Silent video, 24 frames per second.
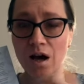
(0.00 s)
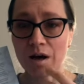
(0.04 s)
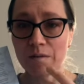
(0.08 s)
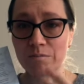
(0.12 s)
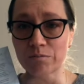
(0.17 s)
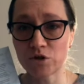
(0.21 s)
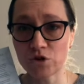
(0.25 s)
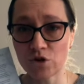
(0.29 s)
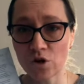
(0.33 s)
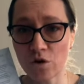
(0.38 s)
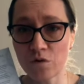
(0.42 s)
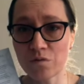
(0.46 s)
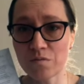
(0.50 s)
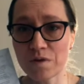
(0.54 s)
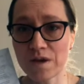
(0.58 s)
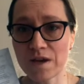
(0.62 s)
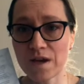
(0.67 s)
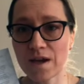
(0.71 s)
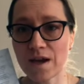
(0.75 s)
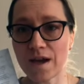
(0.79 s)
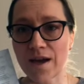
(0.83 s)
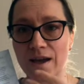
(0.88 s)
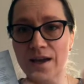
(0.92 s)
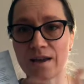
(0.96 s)
show
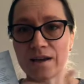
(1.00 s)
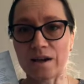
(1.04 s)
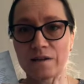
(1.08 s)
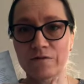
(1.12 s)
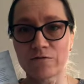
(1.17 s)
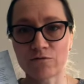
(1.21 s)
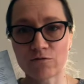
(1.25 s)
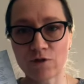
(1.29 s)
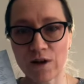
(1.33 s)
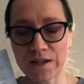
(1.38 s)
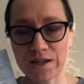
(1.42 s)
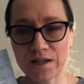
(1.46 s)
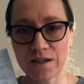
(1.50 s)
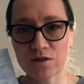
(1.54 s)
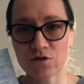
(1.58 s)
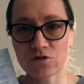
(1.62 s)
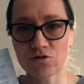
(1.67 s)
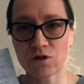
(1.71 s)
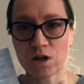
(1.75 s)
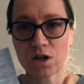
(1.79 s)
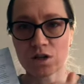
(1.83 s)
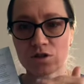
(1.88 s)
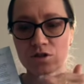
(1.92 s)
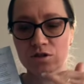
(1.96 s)
me, and I've read the
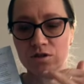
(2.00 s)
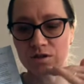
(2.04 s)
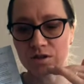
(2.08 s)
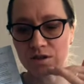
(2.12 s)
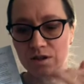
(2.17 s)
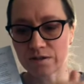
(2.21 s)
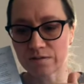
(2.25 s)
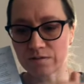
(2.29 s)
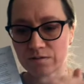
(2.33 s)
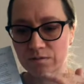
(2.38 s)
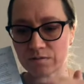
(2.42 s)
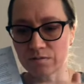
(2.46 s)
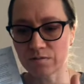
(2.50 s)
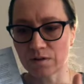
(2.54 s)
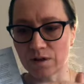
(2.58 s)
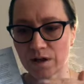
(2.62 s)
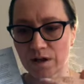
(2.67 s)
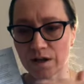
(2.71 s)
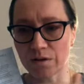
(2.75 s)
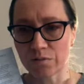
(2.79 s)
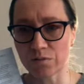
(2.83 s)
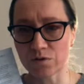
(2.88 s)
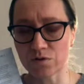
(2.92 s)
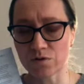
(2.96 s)
instructions, and
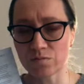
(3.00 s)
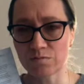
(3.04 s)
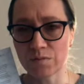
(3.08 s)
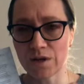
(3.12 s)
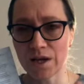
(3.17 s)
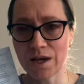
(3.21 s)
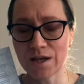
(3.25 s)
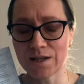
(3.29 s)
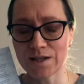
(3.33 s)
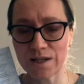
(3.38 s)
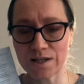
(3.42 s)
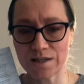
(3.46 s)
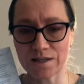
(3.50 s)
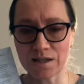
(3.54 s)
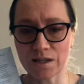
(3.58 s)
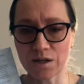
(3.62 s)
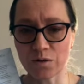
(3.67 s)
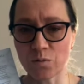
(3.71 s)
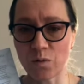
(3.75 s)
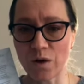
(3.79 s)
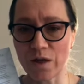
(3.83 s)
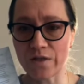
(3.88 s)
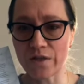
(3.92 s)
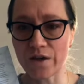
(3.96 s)
I was
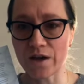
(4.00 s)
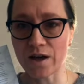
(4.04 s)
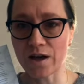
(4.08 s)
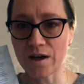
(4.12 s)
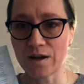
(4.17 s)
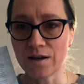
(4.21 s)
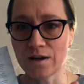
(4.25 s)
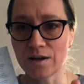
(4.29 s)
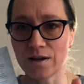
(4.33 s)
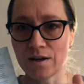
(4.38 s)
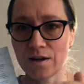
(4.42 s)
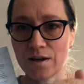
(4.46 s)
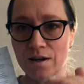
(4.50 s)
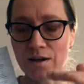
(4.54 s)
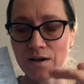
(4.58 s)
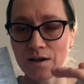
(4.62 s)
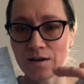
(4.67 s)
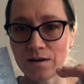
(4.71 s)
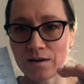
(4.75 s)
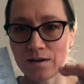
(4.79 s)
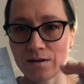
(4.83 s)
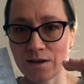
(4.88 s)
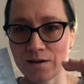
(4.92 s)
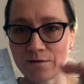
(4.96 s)
testing whether
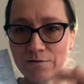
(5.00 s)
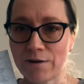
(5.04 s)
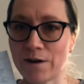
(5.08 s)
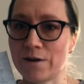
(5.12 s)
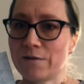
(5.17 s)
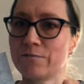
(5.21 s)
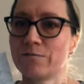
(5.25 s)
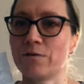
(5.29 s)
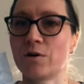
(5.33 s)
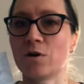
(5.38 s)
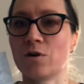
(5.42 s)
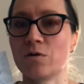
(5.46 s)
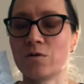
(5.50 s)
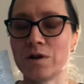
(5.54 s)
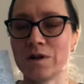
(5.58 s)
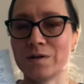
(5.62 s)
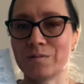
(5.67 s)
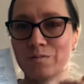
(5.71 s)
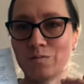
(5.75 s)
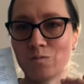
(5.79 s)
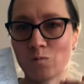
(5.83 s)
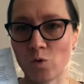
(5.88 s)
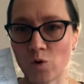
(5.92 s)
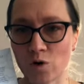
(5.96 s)
if I follow
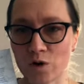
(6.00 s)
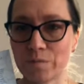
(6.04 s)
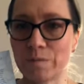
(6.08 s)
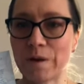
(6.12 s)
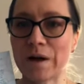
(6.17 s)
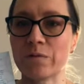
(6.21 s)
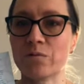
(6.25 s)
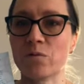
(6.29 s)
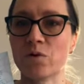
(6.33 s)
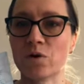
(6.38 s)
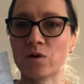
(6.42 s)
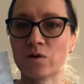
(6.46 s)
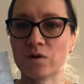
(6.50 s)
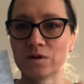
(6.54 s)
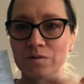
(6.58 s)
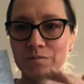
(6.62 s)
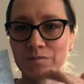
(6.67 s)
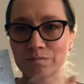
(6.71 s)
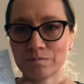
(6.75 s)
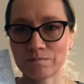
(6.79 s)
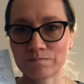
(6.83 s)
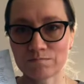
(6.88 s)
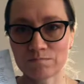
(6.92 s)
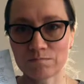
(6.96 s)
it word by word,
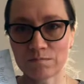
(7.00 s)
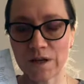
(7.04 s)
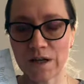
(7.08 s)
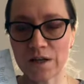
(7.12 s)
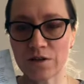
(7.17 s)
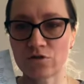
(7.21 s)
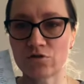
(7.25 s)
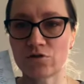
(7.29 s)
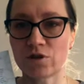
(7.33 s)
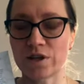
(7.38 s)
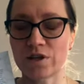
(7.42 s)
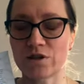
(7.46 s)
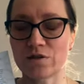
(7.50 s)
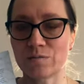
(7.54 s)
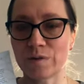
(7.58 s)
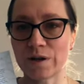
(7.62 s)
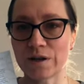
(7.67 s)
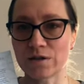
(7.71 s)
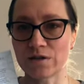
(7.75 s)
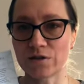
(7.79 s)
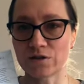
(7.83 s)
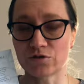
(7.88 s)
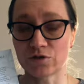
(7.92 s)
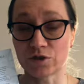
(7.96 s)
illustration by
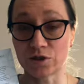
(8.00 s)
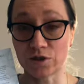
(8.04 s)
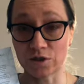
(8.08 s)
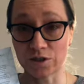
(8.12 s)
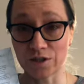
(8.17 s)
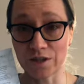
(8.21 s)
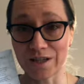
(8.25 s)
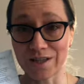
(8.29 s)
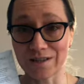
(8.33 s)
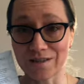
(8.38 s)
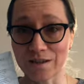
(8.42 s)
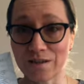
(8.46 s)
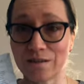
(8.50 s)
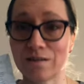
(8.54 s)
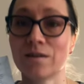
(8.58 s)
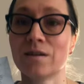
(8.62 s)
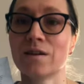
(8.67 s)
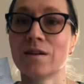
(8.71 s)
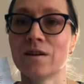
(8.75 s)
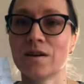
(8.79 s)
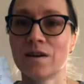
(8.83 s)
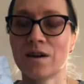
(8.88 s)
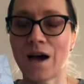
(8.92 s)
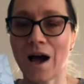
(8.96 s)
illustration, is it
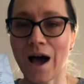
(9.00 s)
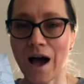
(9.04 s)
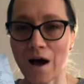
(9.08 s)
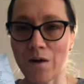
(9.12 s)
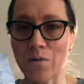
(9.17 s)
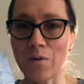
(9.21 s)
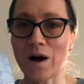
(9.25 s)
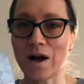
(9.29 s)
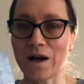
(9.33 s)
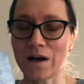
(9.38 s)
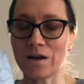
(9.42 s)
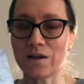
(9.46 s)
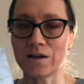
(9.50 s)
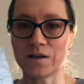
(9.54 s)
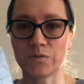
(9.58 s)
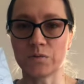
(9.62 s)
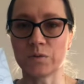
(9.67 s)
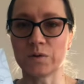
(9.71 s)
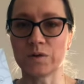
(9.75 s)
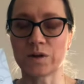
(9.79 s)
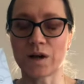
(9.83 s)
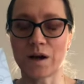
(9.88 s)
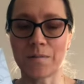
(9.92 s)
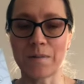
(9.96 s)
how it
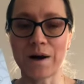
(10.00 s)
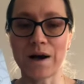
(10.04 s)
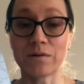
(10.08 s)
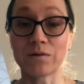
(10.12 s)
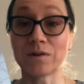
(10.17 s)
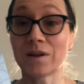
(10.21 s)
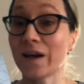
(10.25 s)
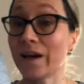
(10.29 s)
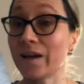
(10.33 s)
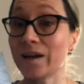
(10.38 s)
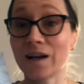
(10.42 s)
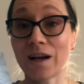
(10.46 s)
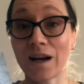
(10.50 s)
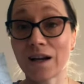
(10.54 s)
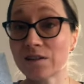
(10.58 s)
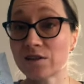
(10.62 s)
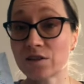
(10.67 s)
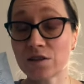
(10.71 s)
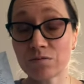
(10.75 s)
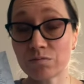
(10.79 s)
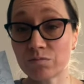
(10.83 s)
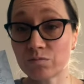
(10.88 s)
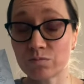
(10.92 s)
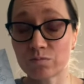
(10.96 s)
will come out. And I
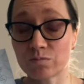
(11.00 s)
actually